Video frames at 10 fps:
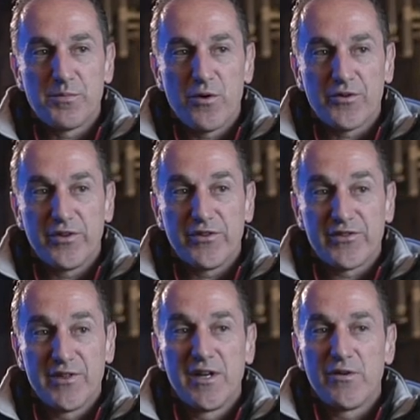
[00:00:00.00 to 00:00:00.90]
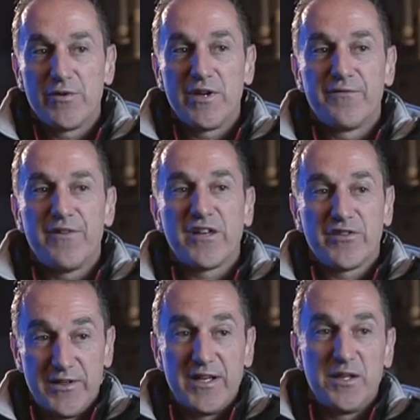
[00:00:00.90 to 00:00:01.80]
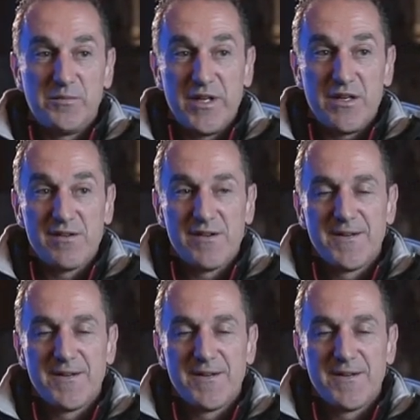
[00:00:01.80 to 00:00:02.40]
process really fascinated me,